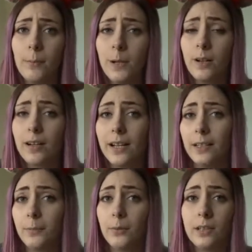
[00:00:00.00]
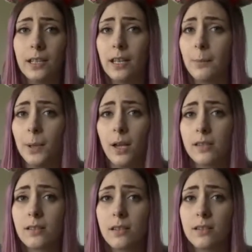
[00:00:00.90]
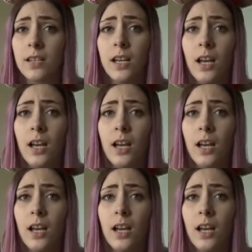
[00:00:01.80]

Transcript: the park at any point and get plasters,